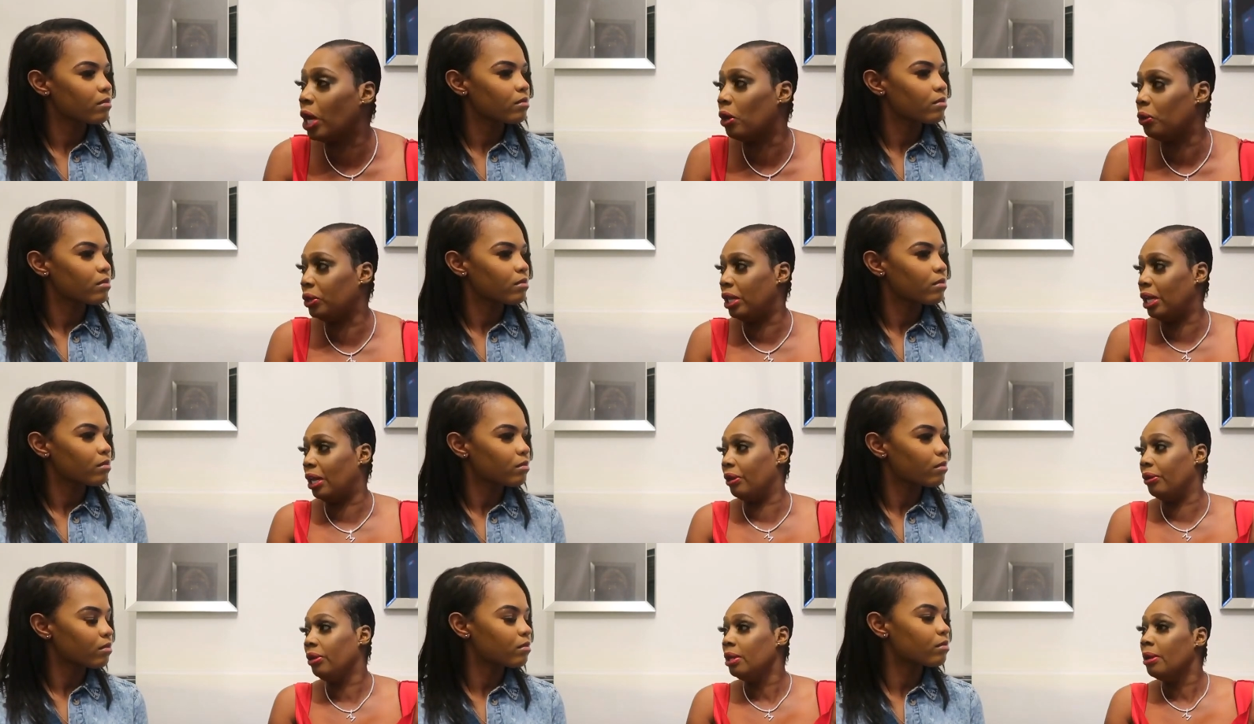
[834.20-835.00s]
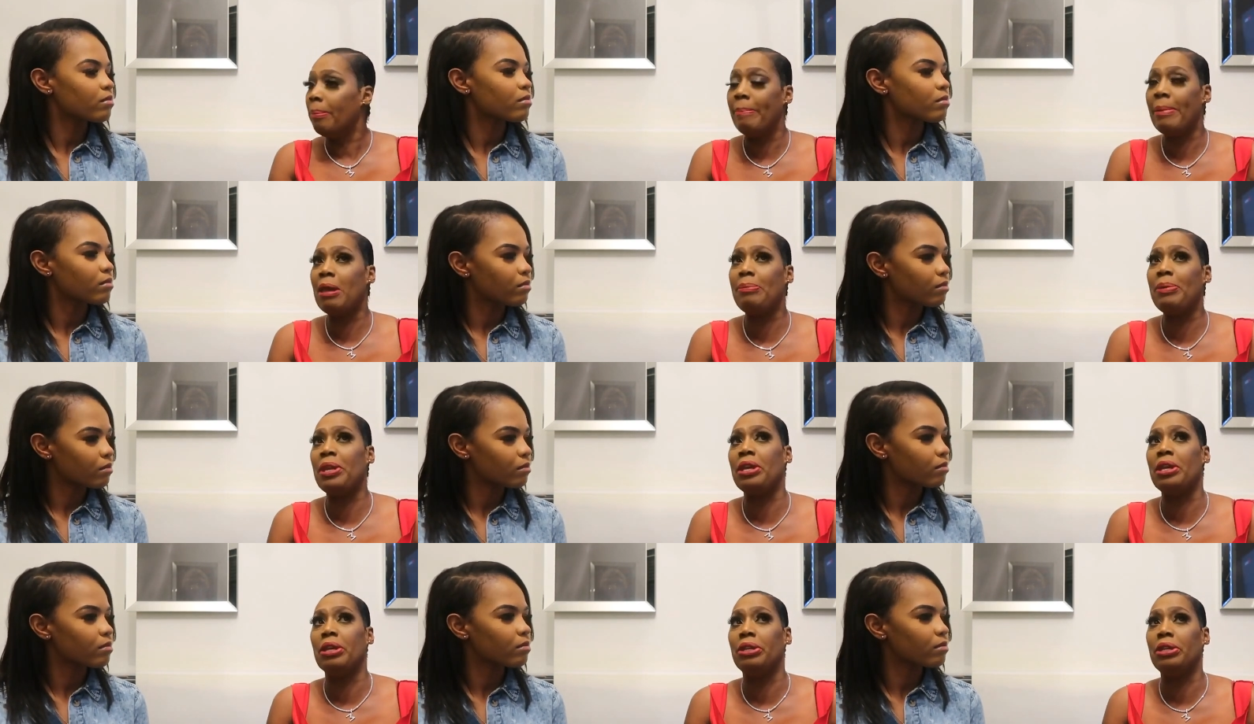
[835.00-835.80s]
Speaker 1: out there. Mm -hmm. Maybe
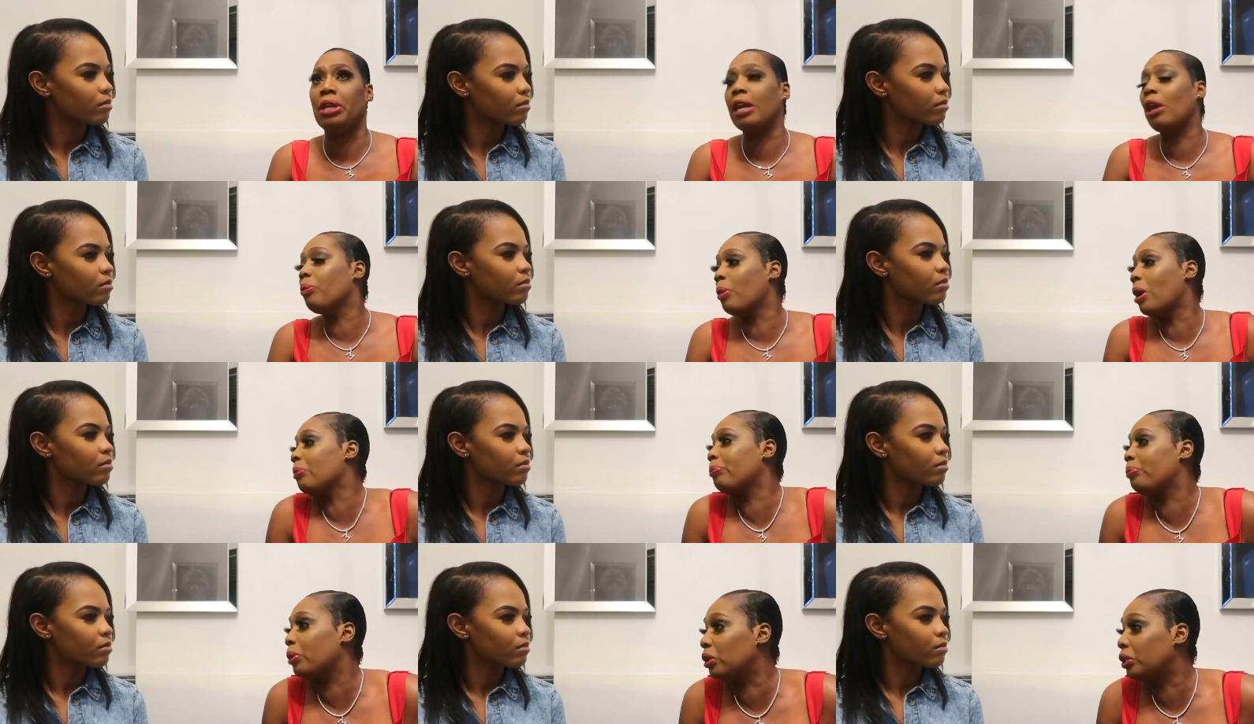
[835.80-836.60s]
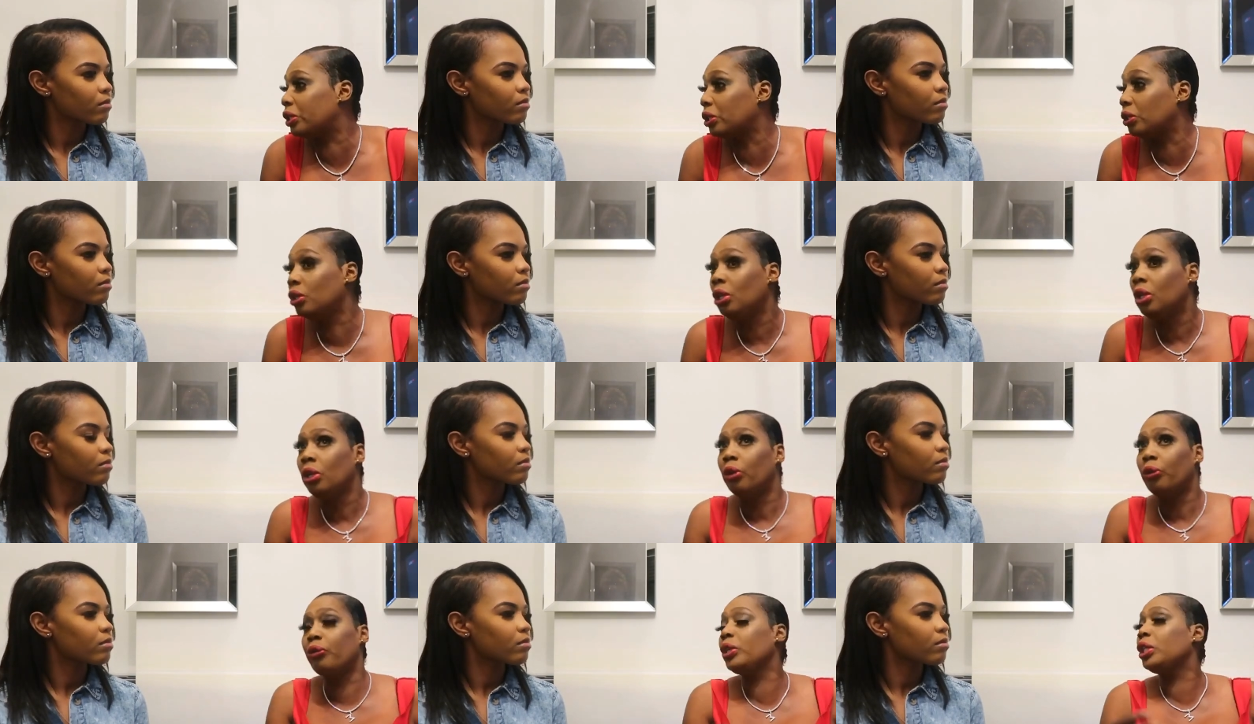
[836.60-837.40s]
you get one person
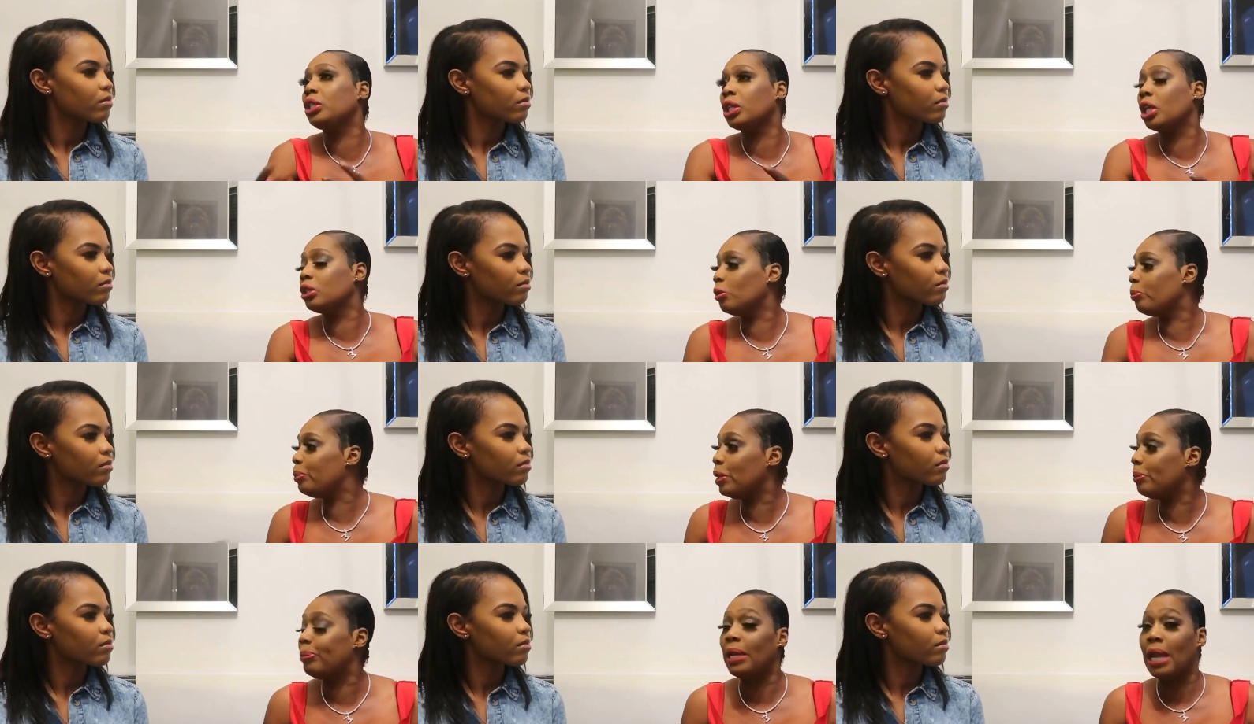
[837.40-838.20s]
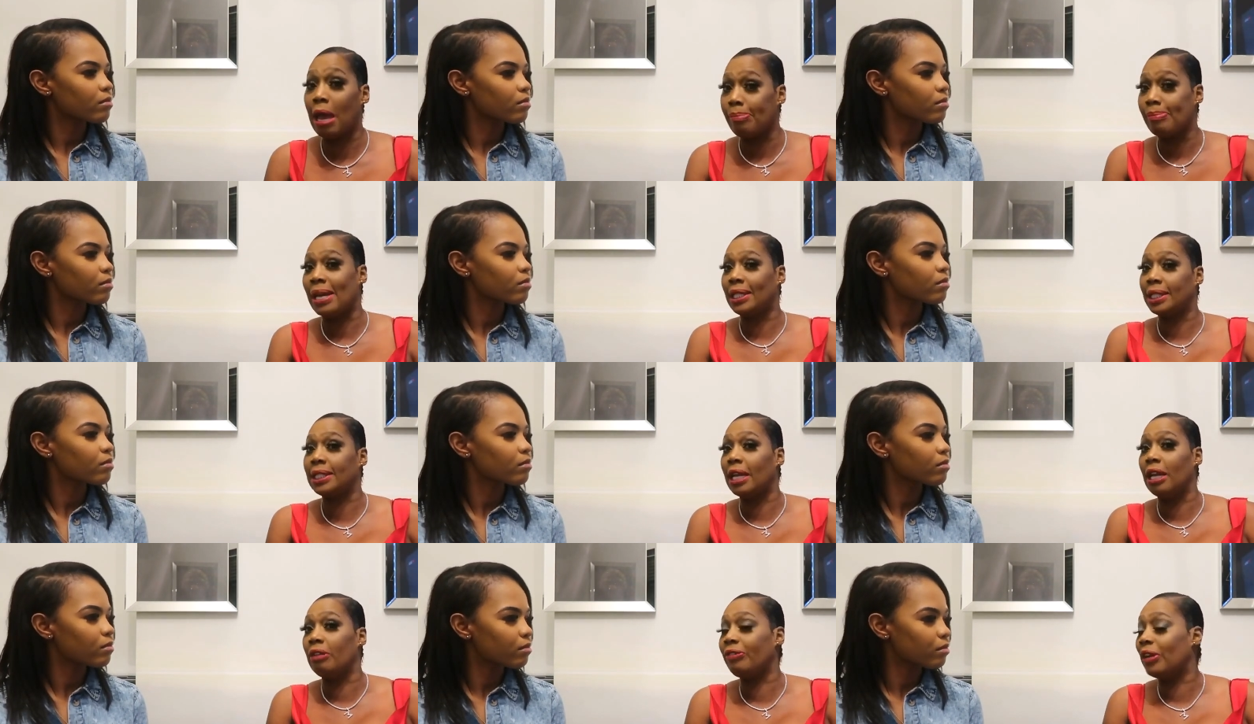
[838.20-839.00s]
reach out to people like
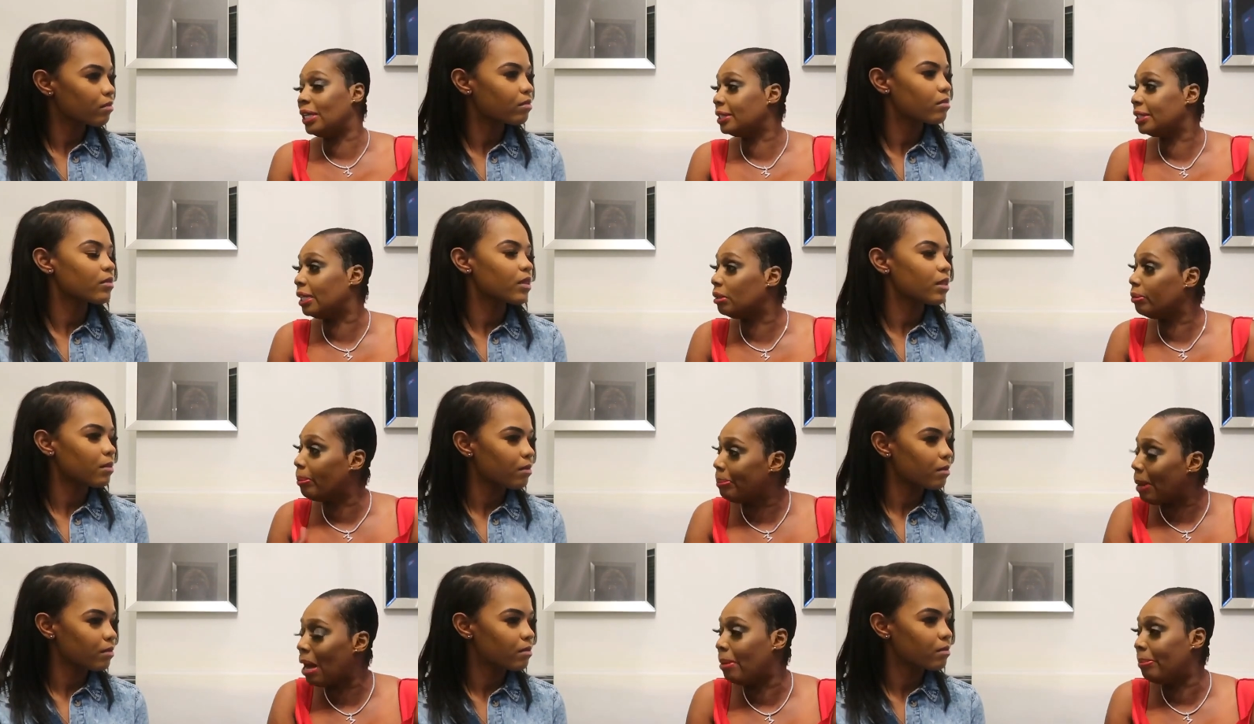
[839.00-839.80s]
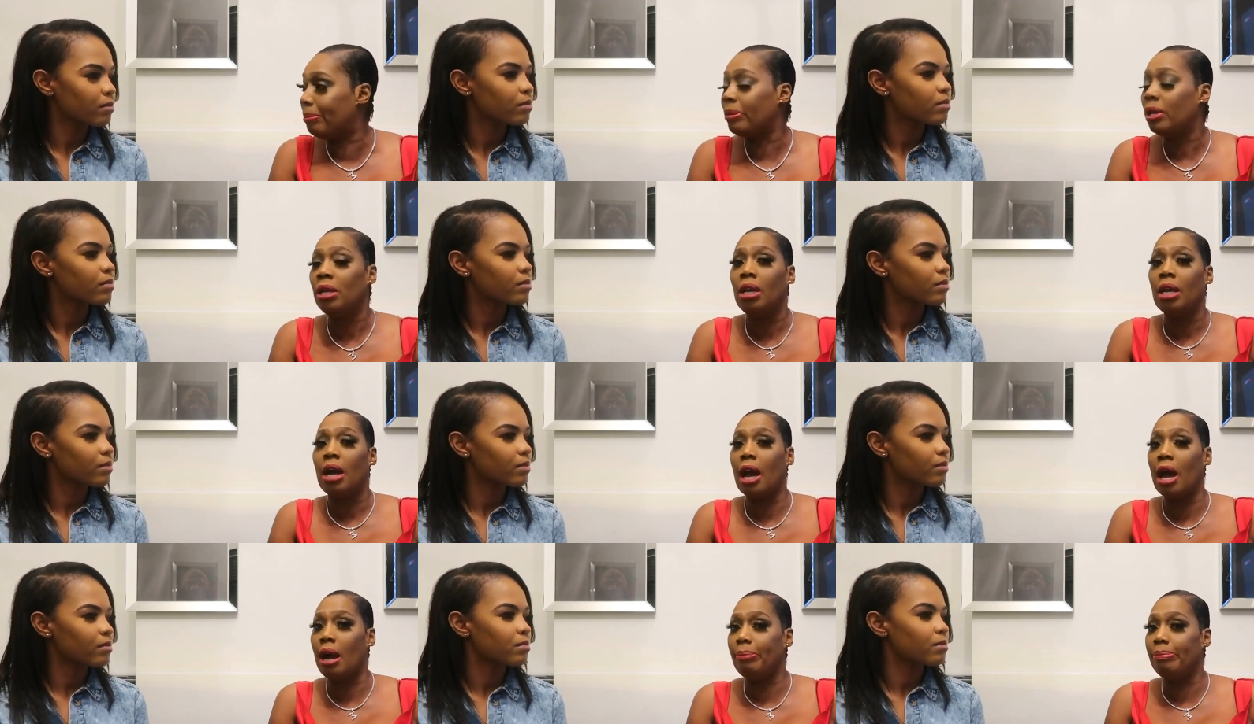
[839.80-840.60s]
myself and said, bam,
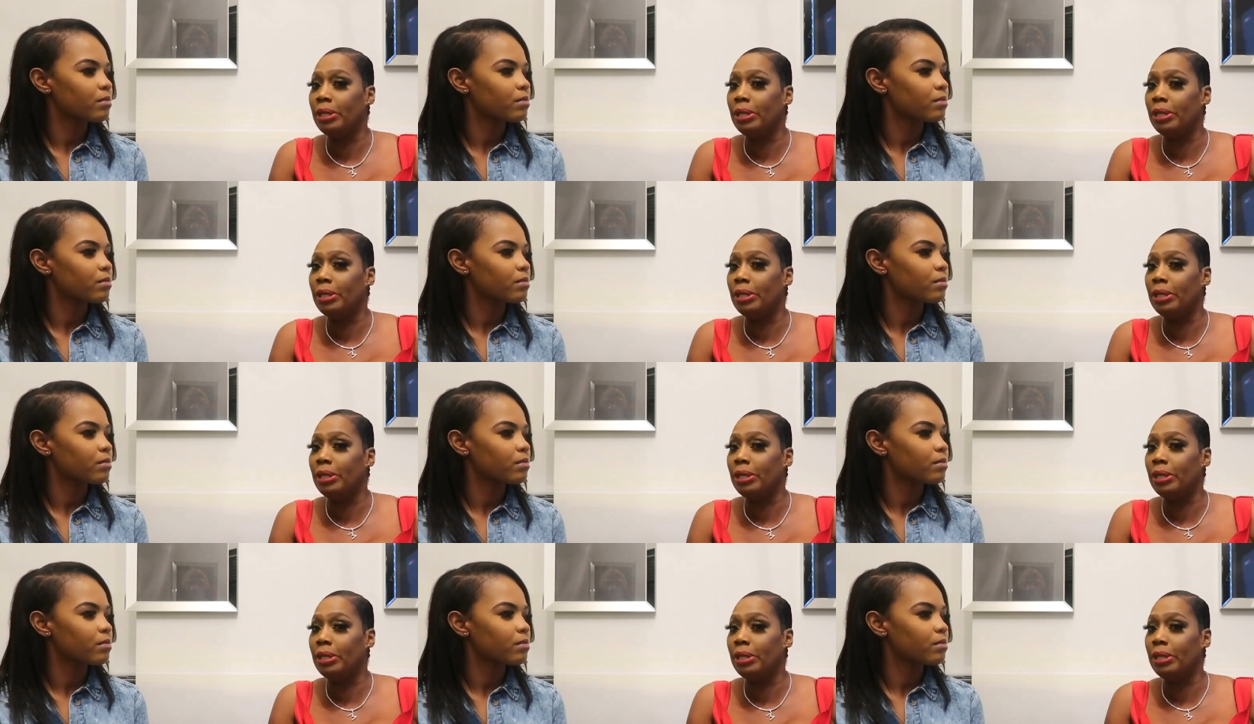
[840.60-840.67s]
uh,